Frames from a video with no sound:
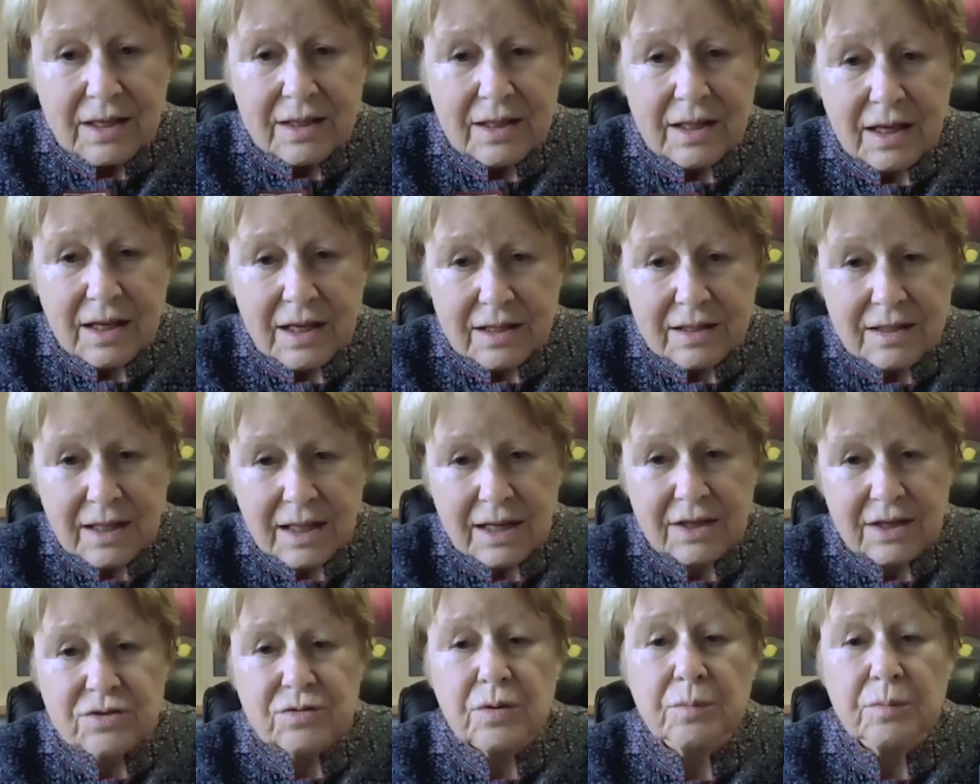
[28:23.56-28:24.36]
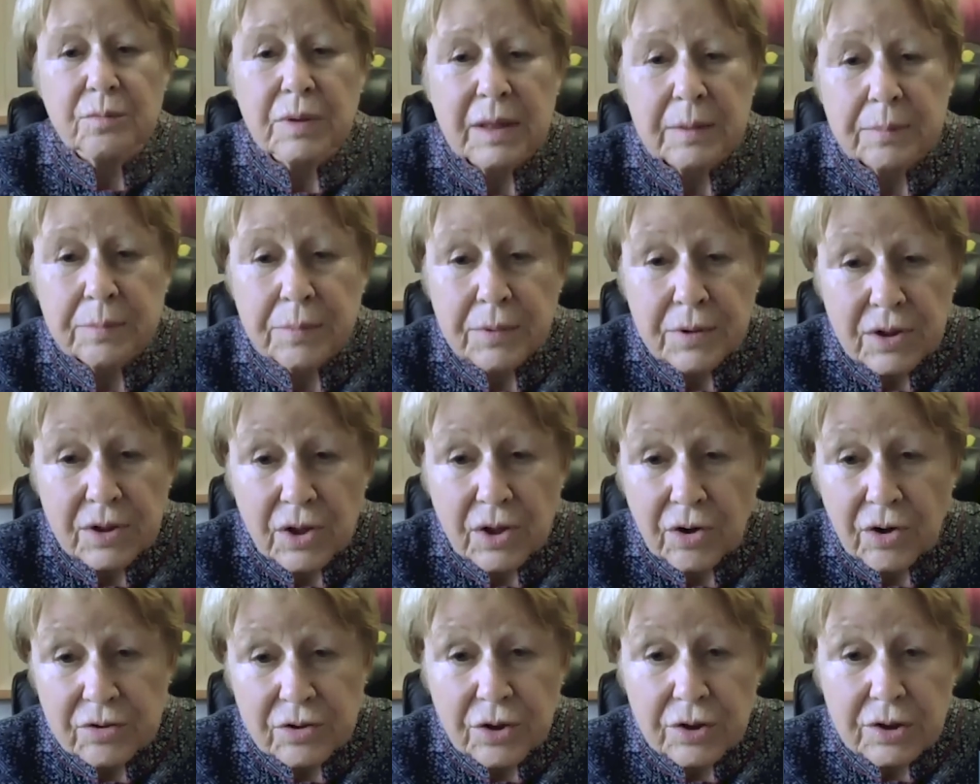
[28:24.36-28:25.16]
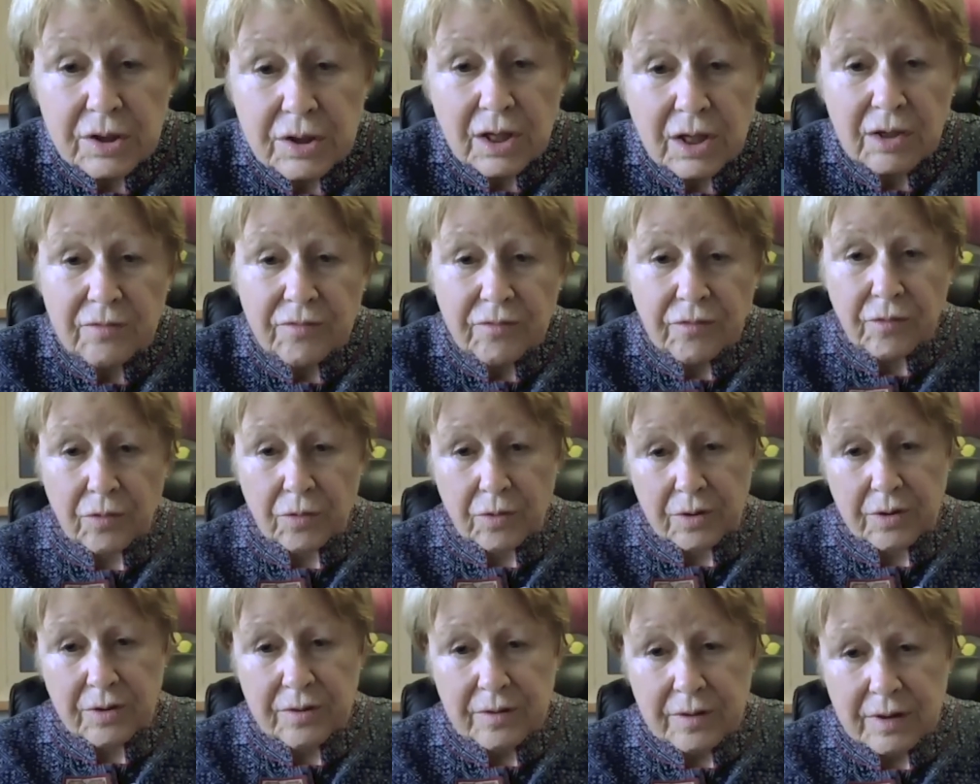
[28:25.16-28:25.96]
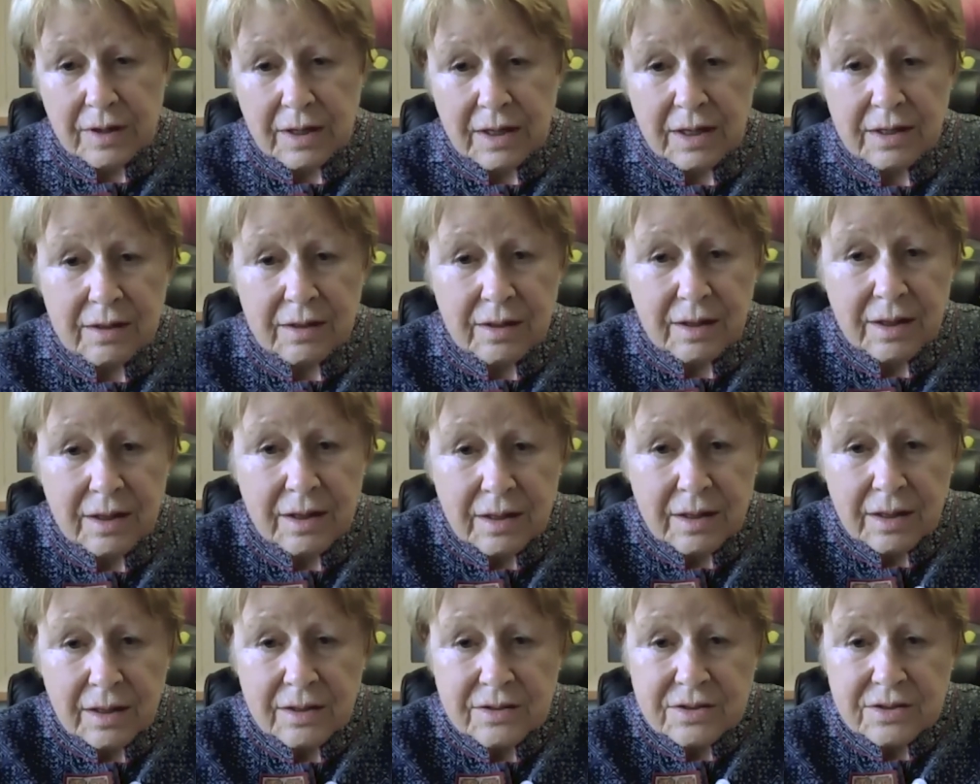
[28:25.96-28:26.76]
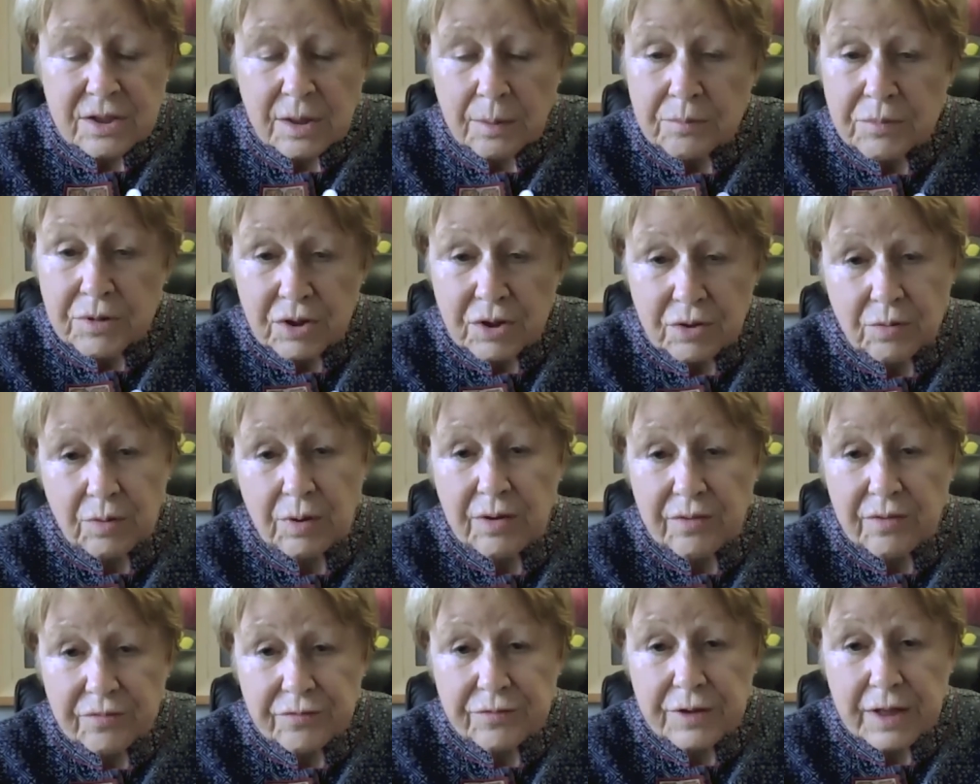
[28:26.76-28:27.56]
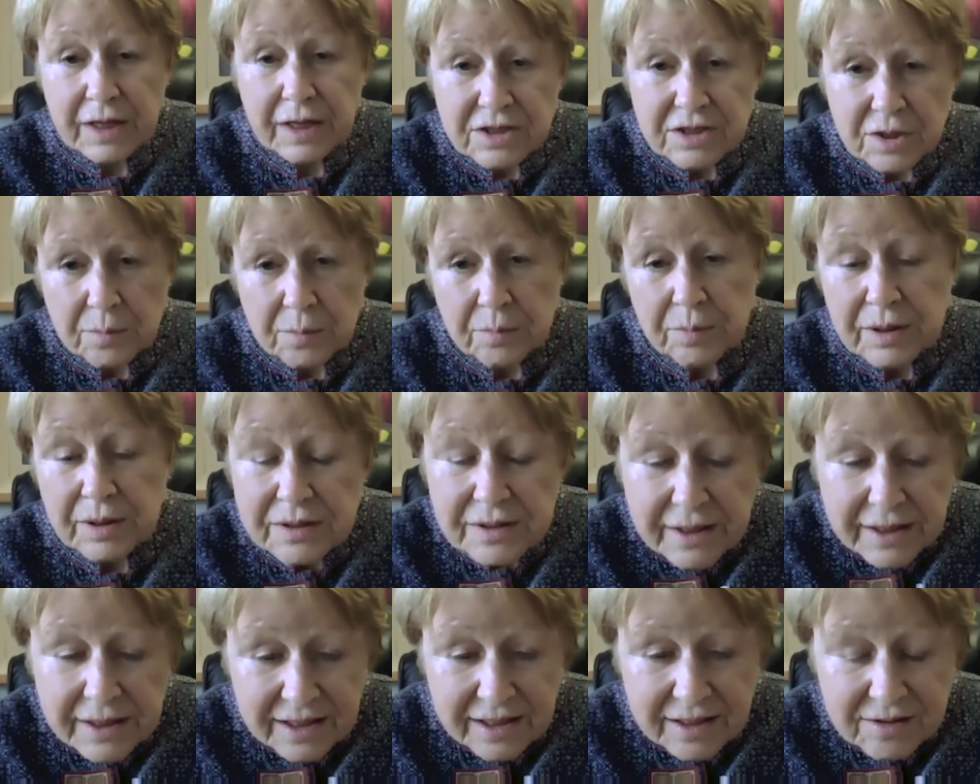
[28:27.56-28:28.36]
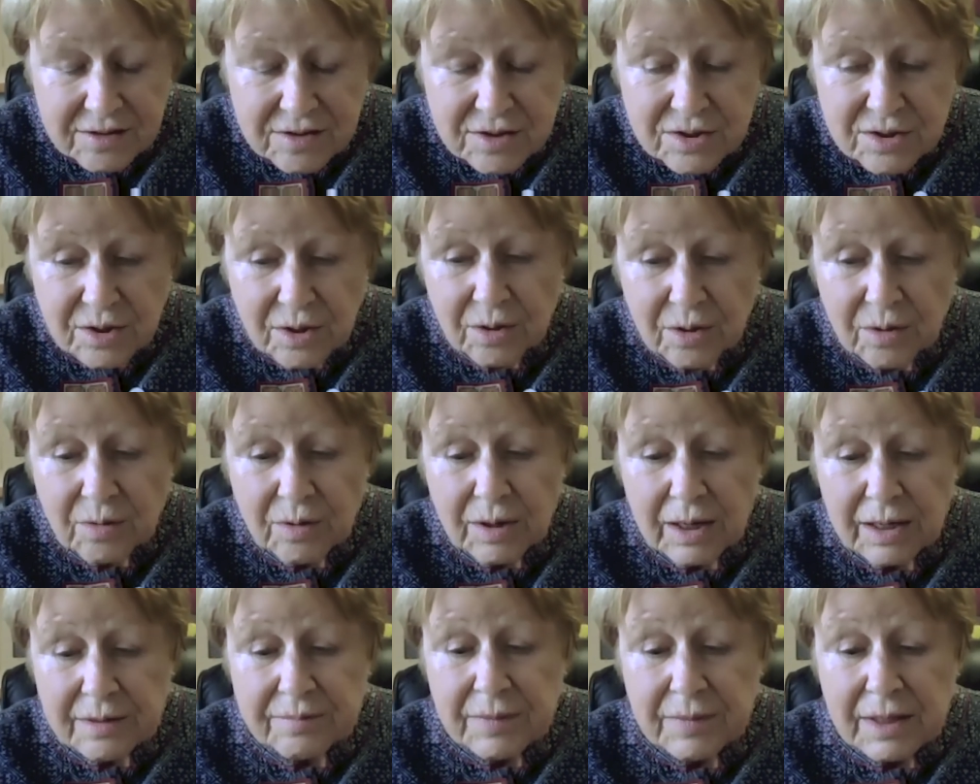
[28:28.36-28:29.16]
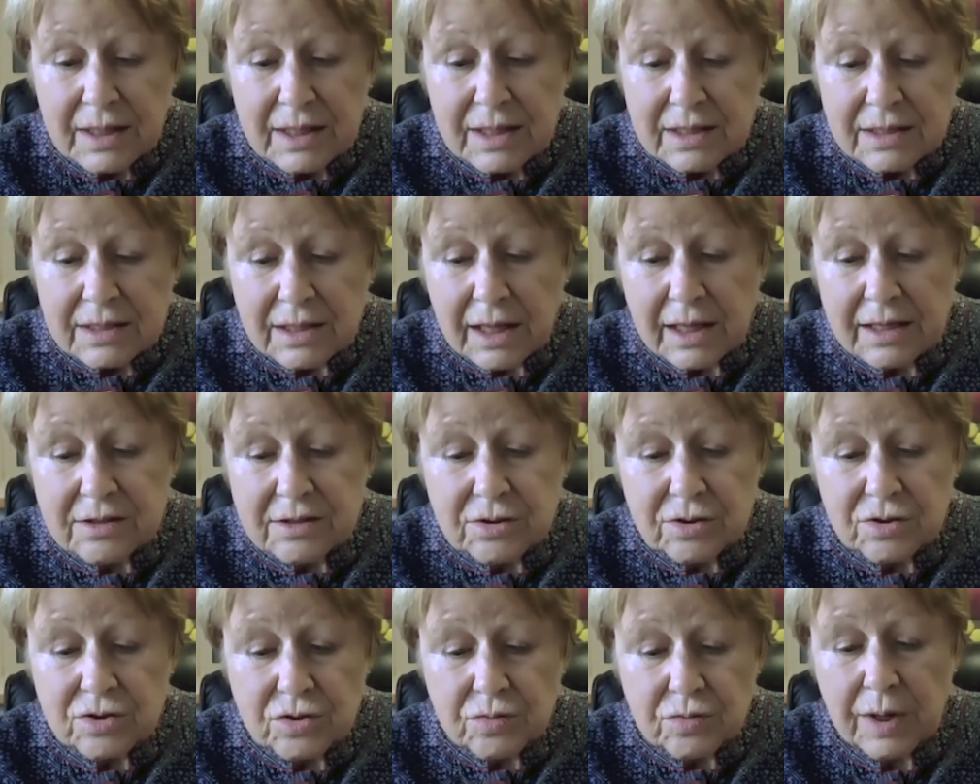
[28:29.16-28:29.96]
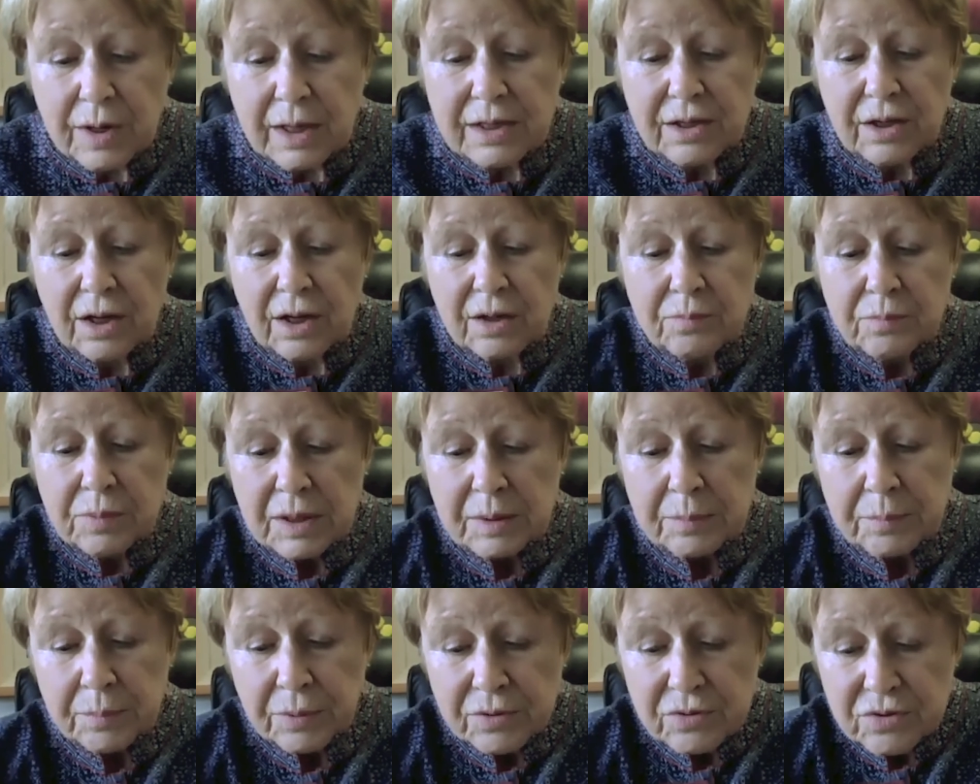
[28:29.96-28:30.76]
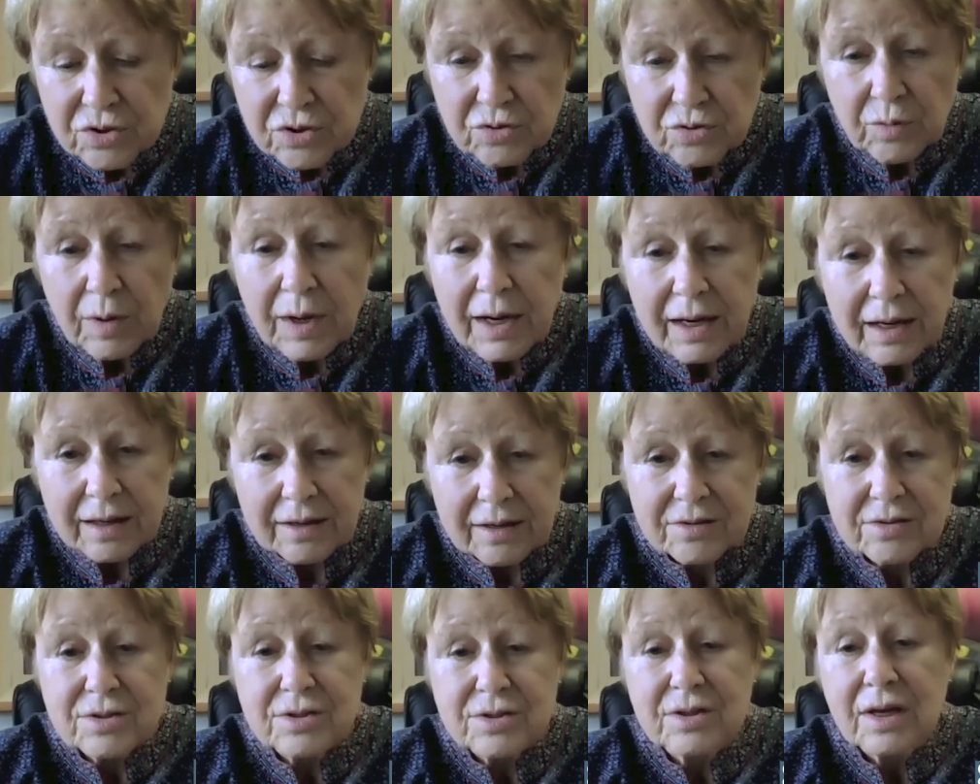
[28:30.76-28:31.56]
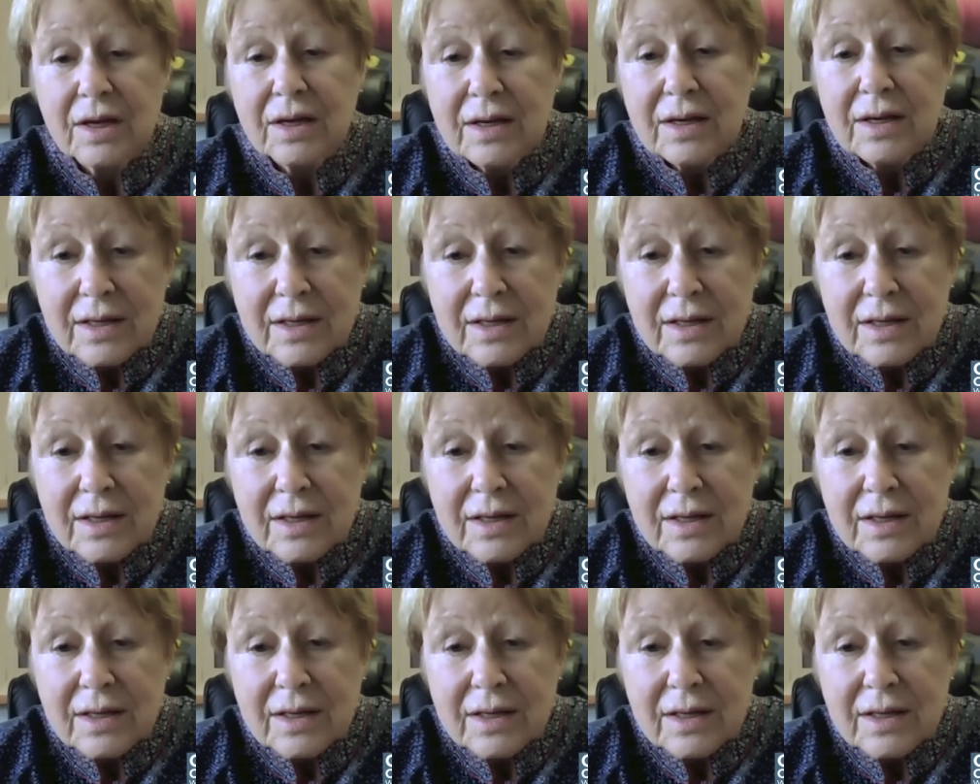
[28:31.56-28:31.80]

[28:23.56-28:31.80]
that's what people are looking for, and some degree of flexibility. So I like to trade on people's strengths.